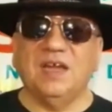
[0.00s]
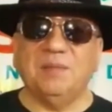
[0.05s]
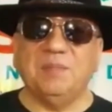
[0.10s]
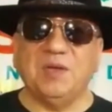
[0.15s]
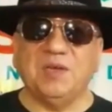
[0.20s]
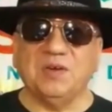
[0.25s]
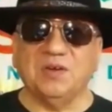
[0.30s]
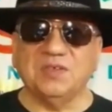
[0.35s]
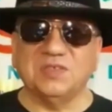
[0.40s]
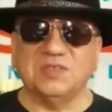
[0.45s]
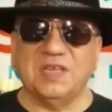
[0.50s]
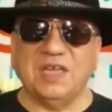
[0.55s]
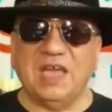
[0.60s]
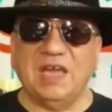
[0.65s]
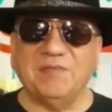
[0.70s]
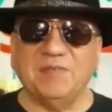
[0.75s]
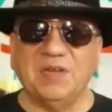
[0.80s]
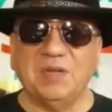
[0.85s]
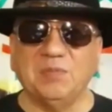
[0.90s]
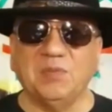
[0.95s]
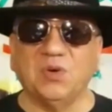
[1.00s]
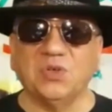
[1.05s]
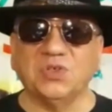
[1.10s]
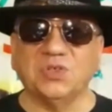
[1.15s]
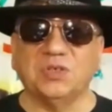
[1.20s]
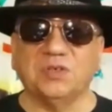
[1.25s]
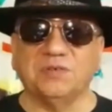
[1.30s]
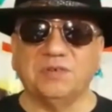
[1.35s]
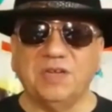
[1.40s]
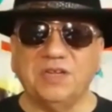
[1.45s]
because they have an
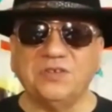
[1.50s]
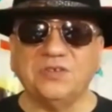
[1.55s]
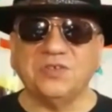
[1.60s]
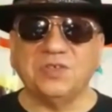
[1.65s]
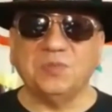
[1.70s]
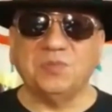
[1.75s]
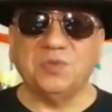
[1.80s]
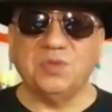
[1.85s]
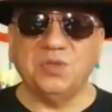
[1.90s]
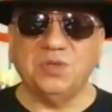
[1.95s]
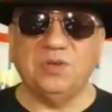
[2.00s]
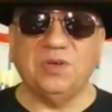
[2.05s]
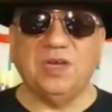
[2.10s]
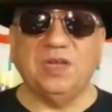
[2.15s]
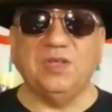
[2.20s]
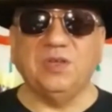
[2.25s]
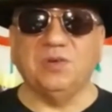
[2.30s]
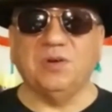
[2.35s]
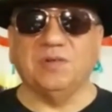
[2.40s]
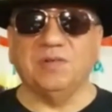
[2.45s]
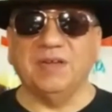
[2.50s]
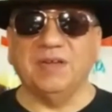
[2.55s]
emotional relationship to you, and you are